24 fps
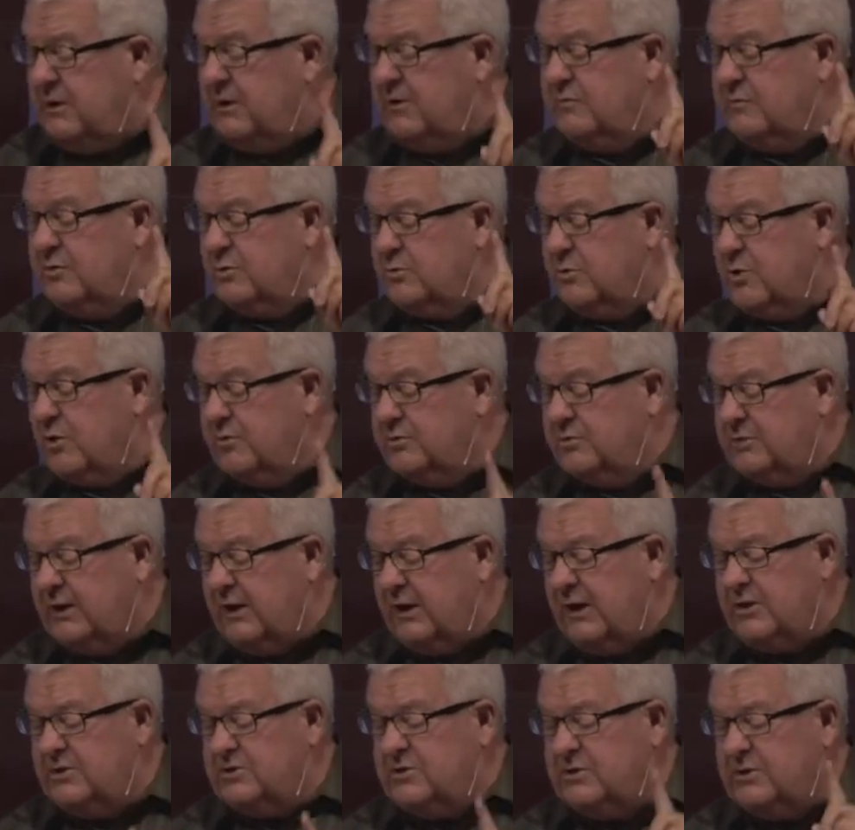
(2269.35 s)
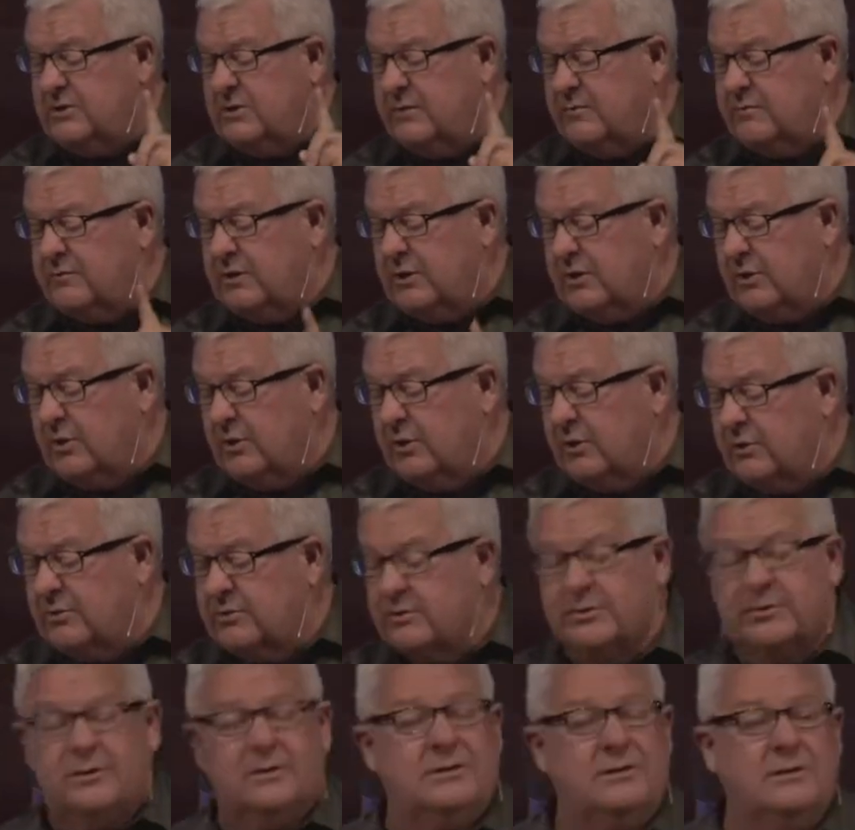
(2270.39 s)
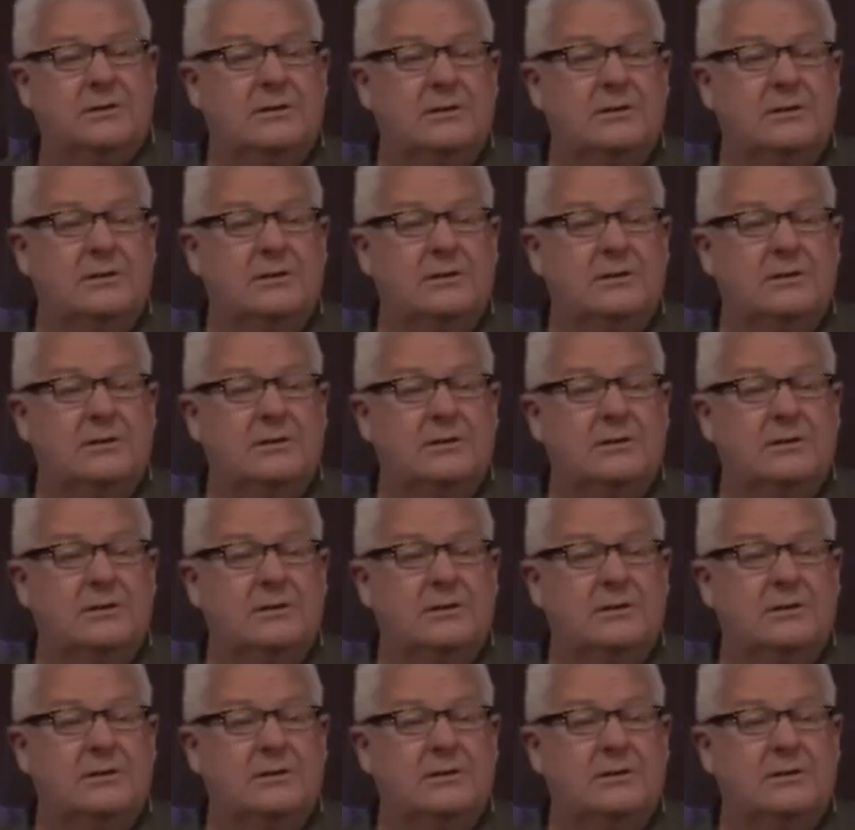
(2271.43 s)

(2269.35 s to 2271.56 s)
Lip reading: of the rotation of the earth,